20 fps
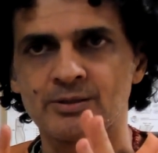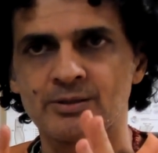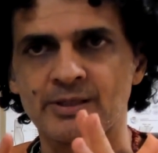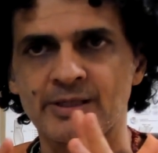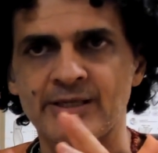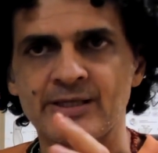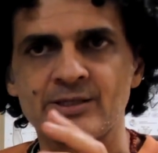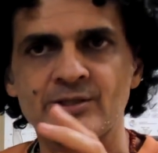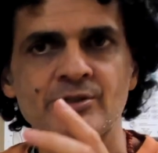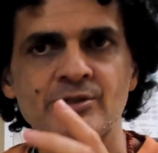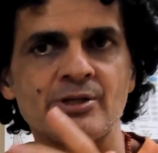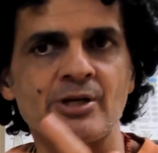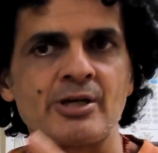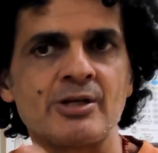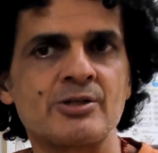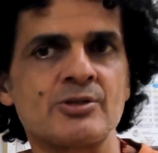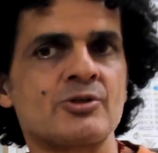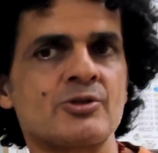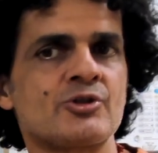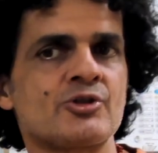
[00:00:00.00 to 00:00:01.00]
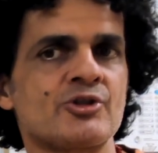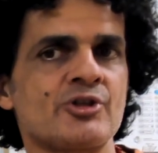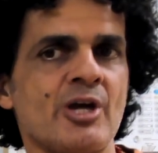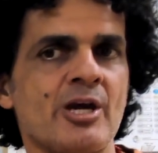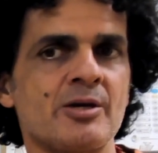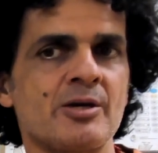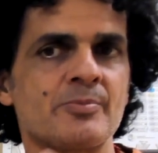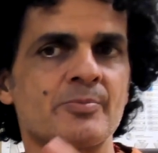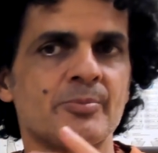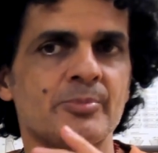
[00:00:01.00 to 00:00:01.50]
can change
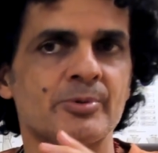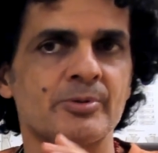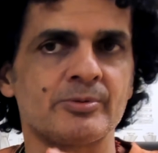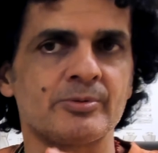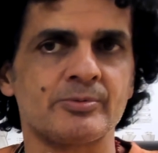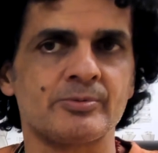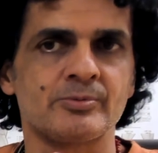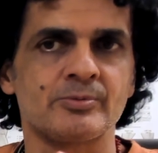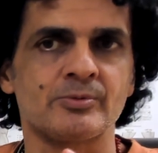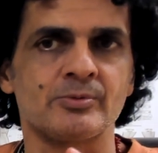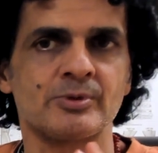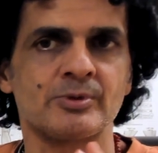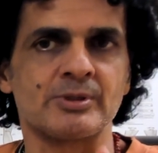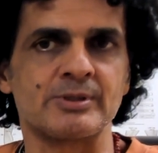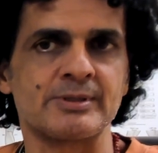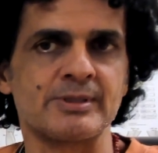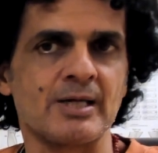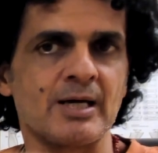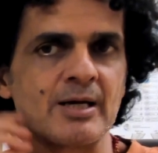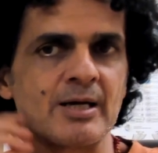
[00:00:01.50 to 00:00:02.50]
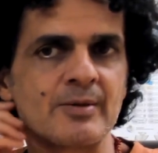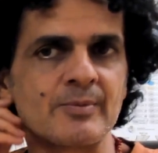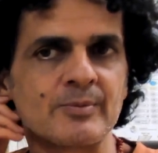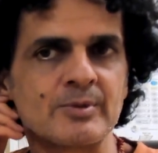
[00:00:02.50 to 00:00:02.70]
shape all the time.